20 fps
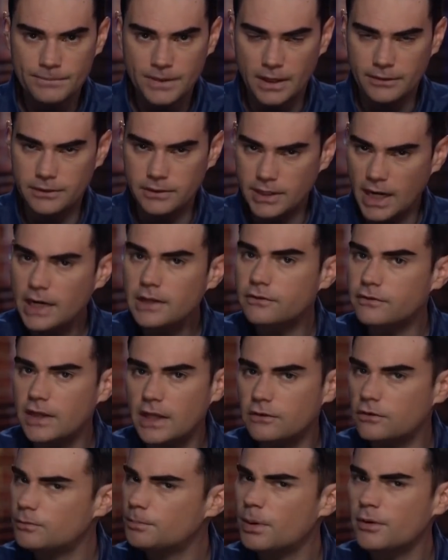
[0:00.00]
Now, the United
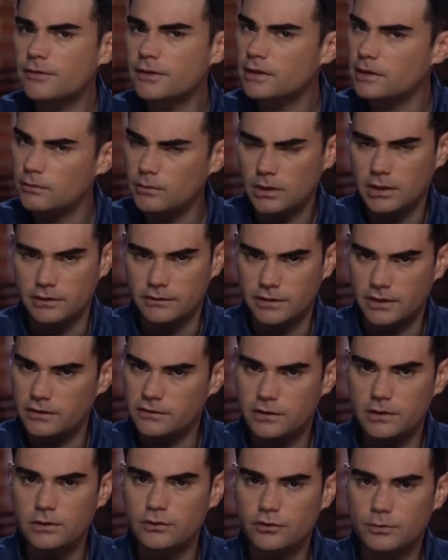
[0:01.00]
States is perfectly willing to
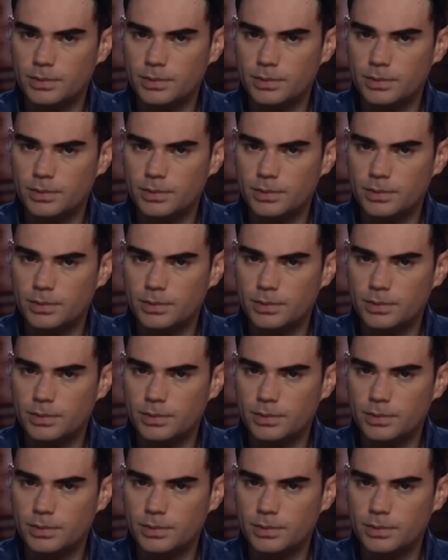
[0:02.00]
continue